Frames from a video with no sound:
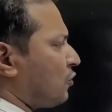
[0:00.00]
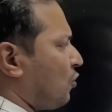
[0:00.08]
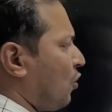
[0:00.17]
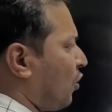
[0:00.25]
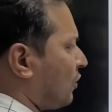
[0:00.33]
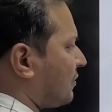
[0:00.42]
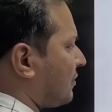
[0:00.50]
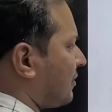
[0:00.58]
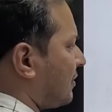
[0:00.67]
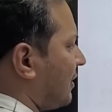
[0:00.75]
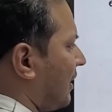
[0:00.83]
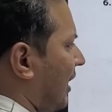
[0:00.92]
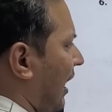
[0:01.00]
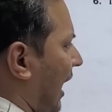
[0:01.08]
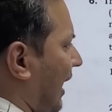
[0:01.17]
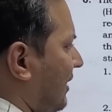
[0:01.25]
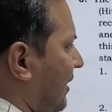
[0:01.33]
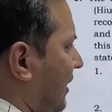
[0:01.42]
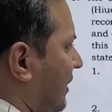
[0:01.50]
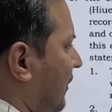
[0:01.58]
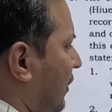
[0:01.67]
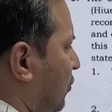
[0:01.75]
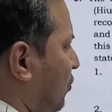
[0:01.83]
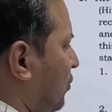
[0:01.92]
roads and the
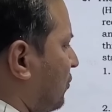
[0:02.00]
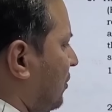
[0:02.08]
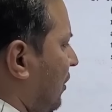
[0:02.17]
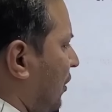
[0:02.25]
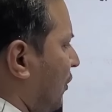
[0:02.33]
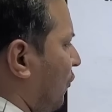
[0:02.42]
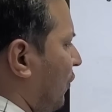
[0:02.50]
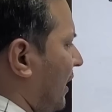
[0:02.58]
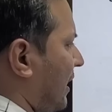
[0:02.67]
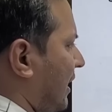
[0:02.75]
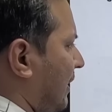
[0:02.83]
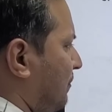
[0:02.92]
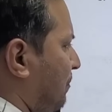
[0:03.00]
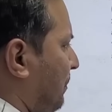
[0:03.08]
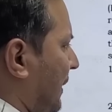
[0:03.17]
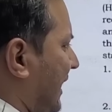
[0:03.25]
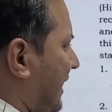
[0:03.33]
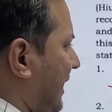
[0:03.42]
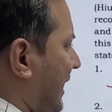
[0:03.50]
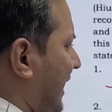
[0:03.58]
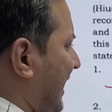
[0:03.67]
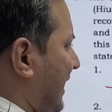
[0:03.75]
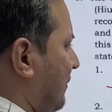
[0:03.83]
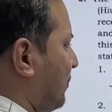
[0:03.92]
river routes were
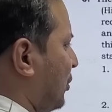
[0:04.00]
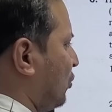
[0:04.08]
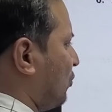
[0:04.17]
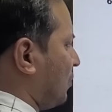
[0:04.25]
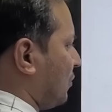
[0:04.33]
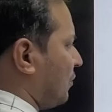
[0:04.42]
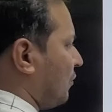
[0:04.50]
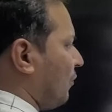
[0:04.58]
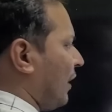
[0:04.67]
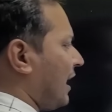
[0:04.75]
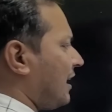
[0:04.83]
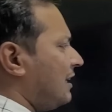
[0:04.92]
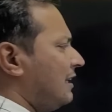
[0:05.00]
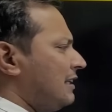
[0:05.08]
completely immune. Were